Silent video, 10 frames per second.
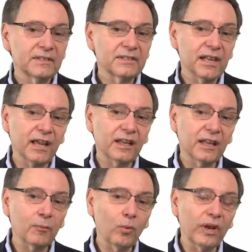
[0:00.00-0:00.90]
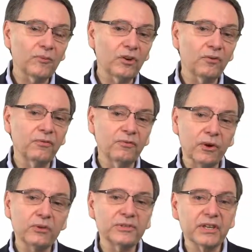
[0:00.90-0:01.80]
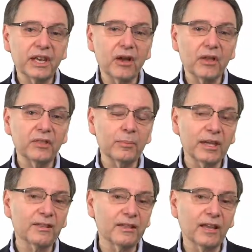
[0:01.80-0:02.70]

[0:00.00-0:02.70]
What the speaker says: Secondly, when you're focusing on the big